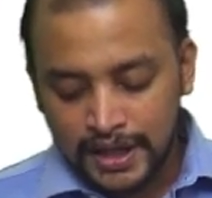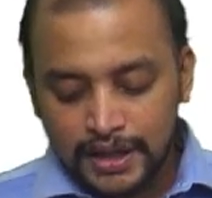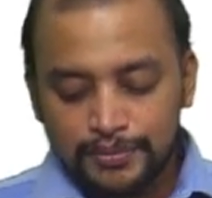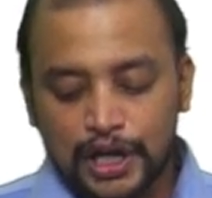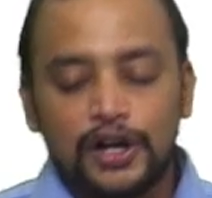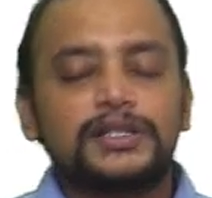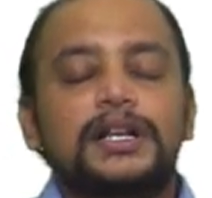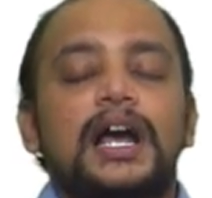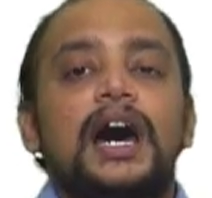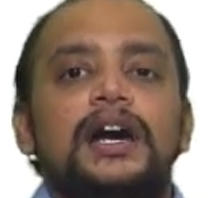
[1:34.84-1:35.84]
Because
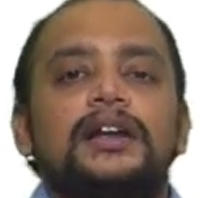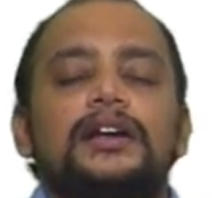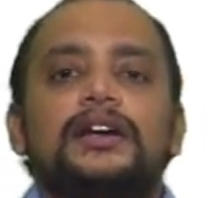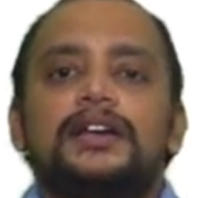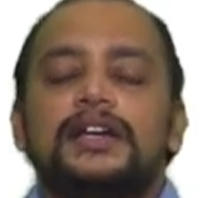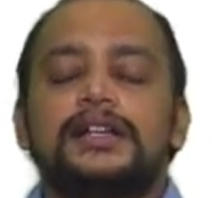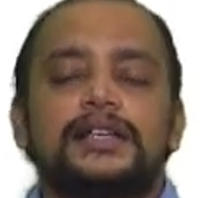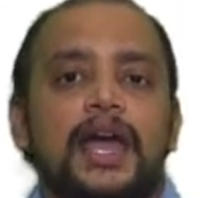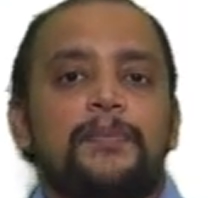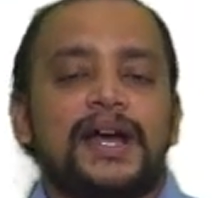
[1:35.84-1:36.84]
car is
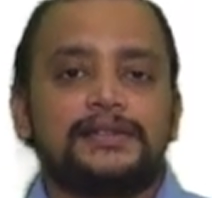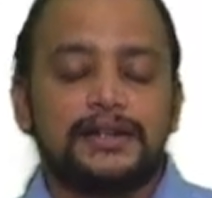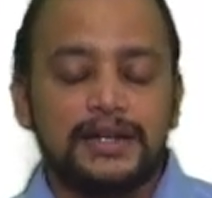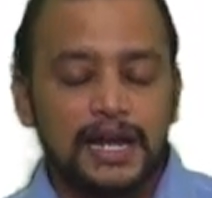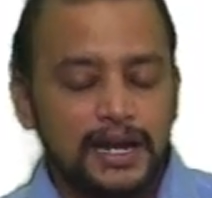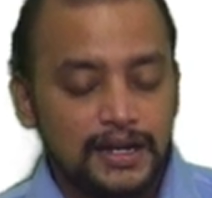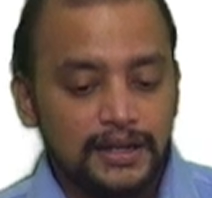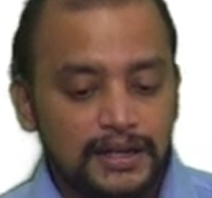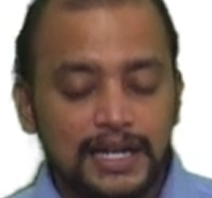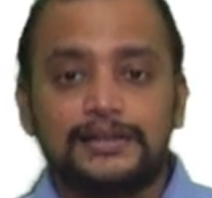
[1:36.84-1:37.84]
capacity
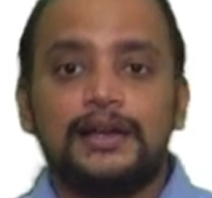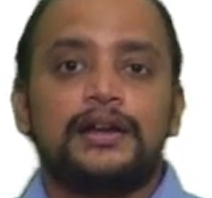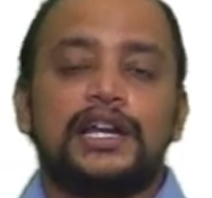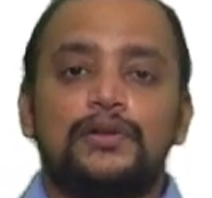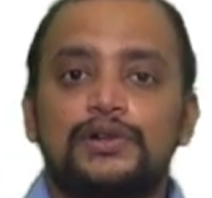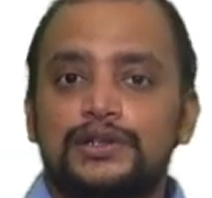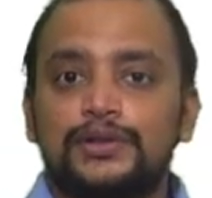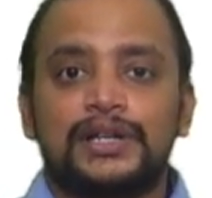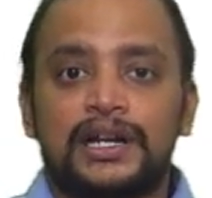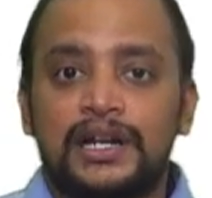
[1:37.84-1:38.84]
less than or equals to
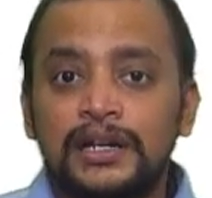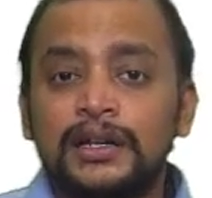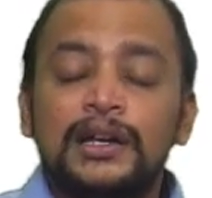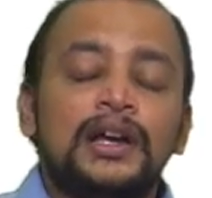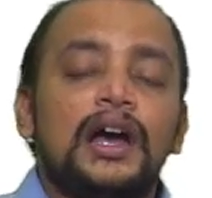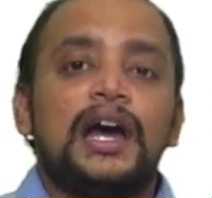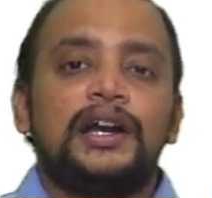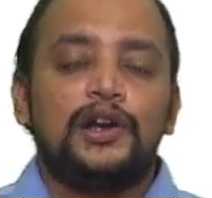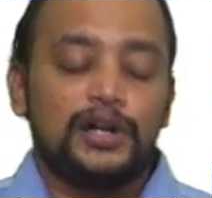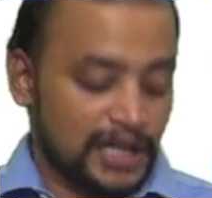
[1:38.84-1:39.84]
13
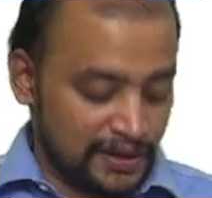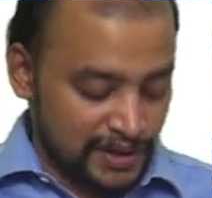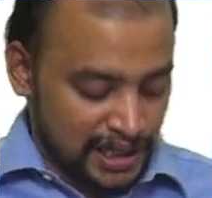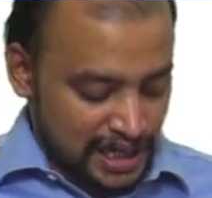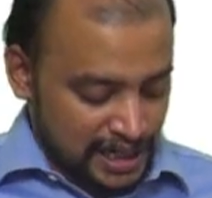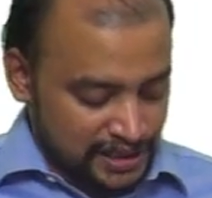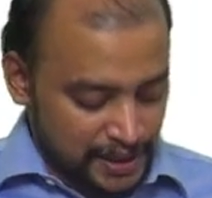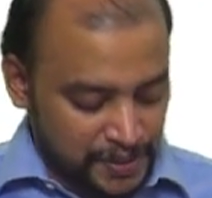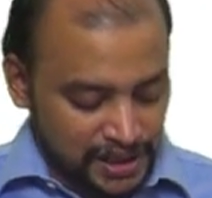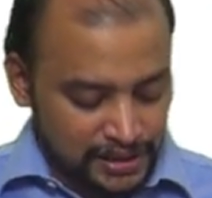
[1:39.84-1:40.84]
and not given in the
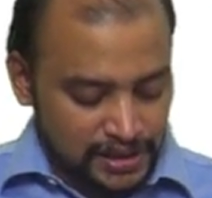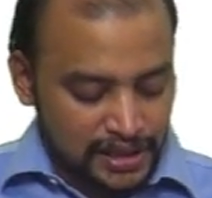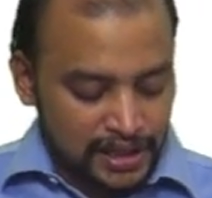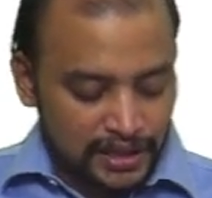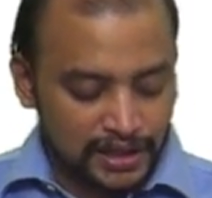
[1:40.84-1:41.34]
exceptions.